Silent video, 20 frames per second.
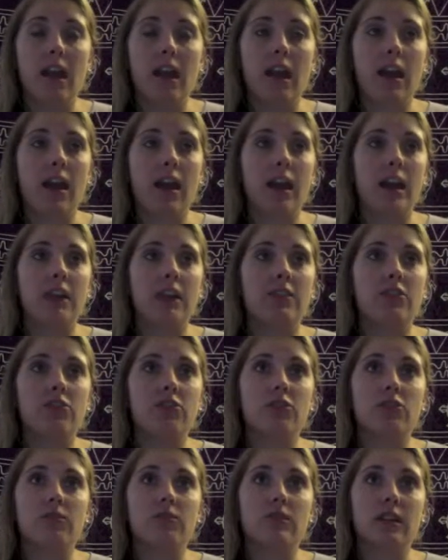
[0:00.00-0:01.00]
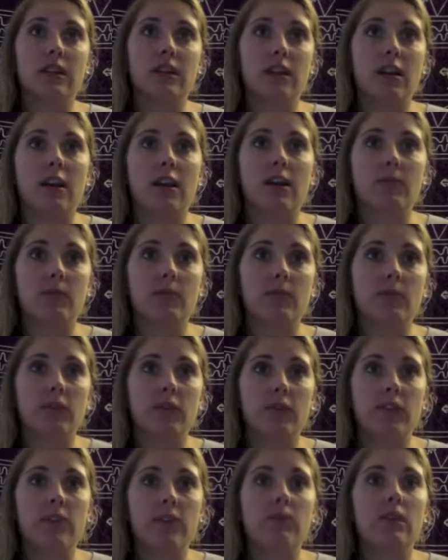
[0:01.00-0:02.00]
And so she was like, all right, I'm gonna
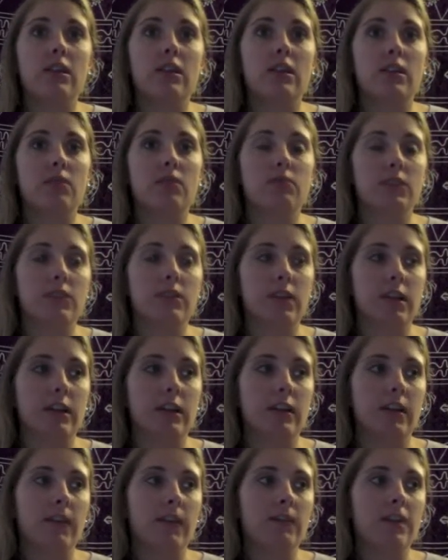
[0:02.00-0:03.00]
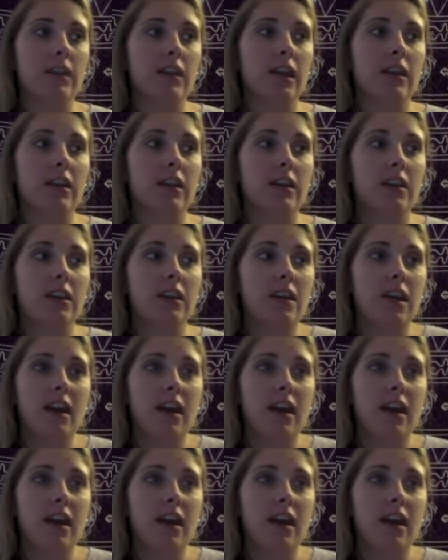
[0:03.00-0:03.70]
move in with you. We're gonna live together.